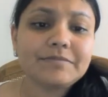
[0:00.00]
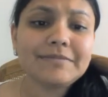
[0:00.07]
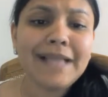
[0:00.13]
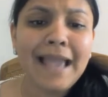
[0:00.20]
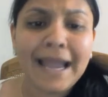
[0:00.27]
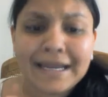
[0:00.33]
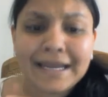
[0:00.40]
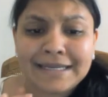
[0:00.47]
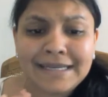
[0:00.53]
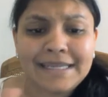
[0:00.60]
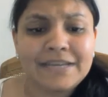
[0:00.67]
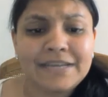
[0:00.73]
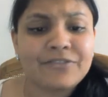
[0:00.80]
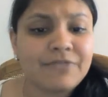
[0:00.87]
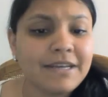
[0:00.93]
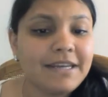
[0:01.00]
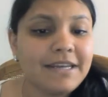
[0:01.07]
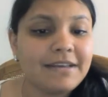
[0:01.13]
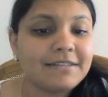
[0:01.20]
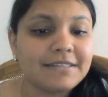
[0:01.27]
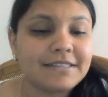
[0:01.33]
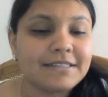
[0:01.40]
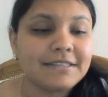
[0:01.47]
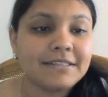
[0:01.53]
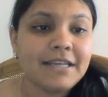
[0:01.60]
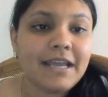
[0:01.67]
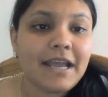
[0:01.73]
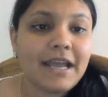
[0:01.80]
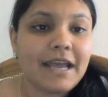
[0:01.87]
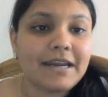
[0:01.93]
acne ingredients and
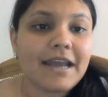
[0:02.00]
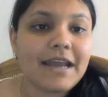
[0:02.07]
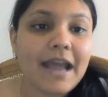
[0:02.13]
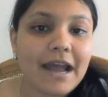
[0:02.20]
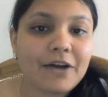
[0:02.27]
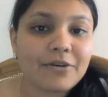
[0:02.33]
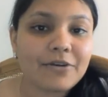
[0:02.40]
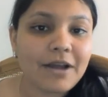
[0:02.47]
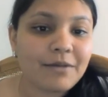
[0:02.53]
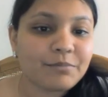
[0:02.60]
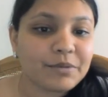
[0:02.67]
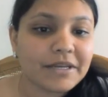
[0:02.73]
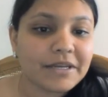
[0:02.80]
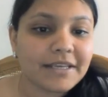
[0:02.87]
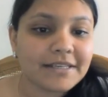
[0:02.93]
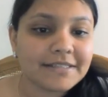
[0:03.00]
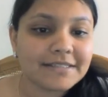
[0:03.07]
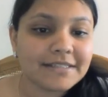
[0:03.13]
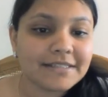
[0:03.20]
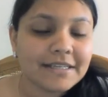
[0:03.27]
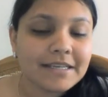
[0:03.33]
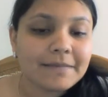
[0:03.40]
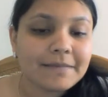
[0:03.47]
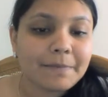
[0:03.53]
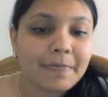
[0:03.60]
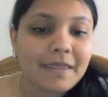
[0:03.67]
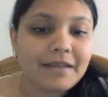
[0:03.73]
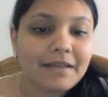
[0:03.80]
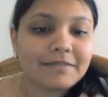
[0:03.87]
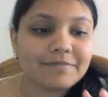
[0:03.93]
how companies
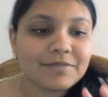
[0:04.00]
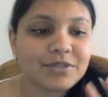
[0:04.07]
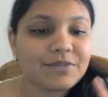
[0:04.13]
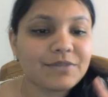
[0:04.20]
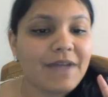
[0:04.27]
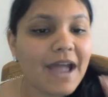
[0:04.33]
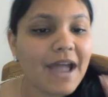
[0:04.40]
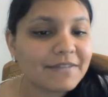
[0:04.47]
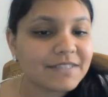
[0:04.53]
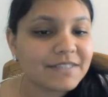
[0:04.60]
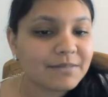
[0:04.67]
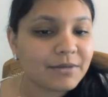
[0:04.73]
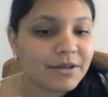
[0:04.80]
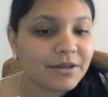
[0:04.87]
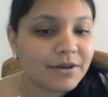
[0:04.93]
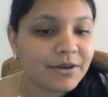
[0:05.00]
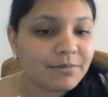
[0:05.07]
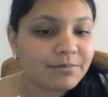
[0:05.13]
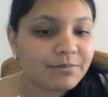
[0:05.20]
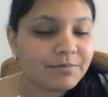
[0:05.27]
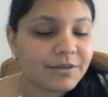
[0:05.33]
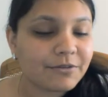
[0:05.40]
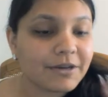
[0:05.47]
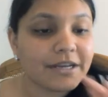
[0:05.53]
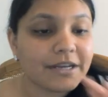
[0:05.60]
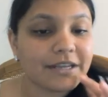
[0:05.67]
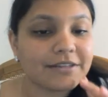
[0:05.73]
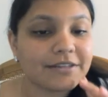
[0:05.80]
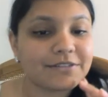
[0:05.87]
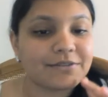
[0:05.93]
sort of have similar
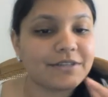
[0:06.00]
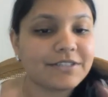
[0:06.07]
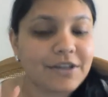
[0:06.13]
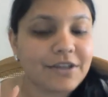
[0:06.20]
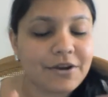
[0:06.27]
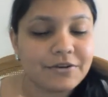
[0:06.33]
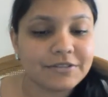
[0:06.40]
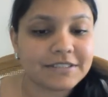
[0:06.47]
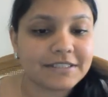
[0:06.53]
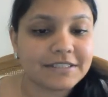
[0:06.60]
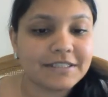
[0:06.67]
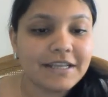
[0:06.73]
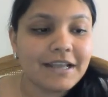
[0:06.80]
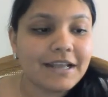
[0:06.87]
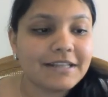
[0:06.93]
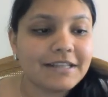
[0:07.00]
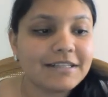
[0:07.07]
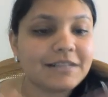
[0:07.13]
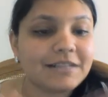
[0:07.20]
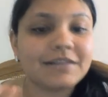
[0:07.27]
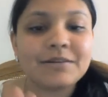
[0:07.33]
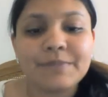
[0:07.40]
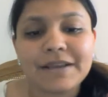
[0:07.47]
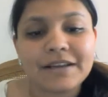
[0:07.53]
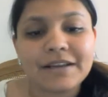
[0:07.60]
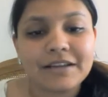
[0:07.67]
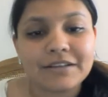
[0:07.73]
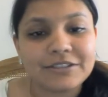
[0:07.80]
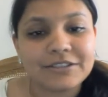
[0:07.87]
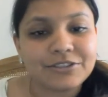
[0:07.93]
ingredients or they don't, and it'll be a
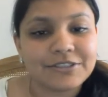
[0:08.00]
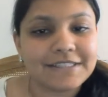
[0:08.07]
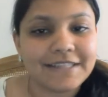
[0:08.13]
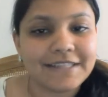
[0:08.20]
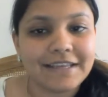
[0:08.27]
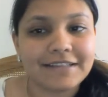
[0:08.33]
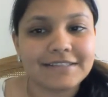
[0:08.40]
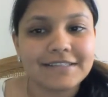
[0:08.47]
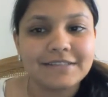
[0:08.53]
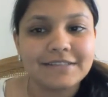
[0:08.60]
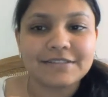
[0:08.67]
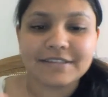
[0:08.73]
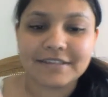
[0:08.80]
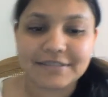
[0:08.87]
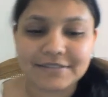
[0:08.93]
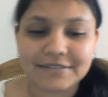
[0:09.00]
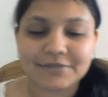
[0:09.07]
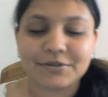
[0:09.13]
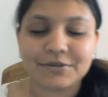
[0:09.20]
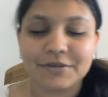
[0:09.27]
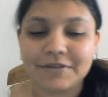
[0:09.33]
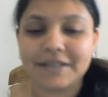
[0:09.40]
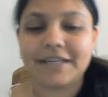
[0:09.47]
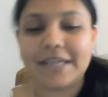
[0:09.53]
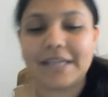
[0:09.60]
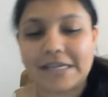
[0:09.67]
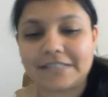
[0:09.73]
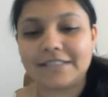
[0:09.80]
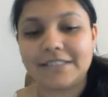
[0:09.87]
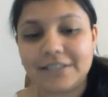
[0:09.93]
little interesting. It's sort of leading
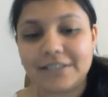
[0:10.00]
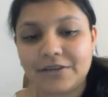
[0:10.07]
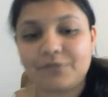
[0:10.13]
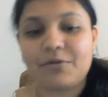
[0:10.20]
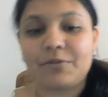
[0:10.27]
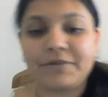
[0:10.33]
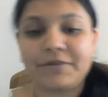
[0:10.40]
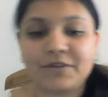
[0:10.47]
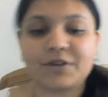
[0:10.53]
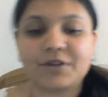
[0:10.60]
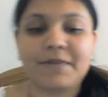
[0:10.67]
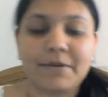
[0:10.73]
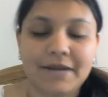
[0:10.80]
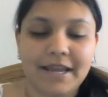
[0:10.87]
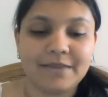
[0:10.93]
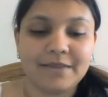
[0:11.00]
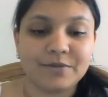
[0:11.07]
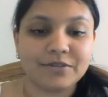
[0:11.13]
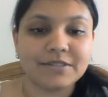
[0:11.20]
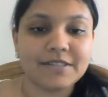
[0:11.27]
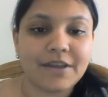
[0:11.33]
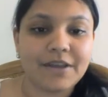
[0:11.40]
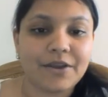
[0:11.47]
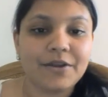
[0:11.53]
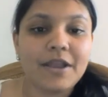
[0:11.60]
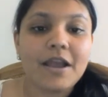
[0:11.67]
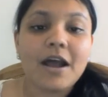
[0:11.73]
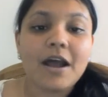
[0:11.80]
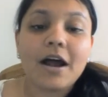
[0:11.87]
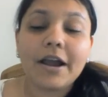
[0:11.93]
into what we talk about with labels. So
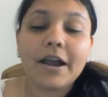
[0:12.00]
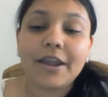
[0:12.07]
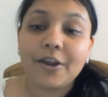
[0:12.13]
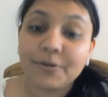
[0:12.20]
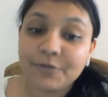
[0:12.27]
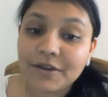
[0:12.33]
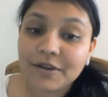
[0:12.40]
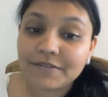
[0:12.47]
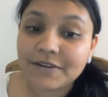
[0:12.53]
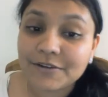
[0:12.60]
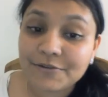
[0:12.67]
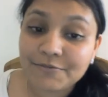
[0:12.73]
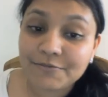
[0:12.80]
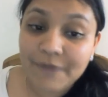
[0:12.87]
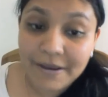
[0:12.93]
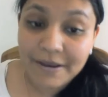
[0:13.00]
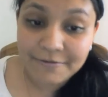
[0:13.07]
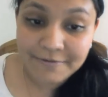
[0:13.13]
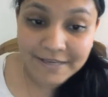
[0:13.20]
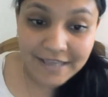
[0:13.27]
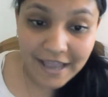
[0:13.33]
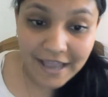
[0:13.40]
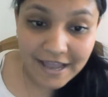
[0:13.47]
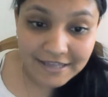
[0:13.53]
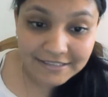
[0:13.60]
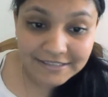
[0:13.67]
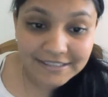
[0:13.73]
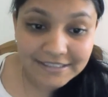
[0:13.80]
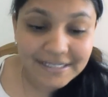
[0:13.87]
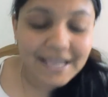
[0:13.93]
I hope you have a great weekend,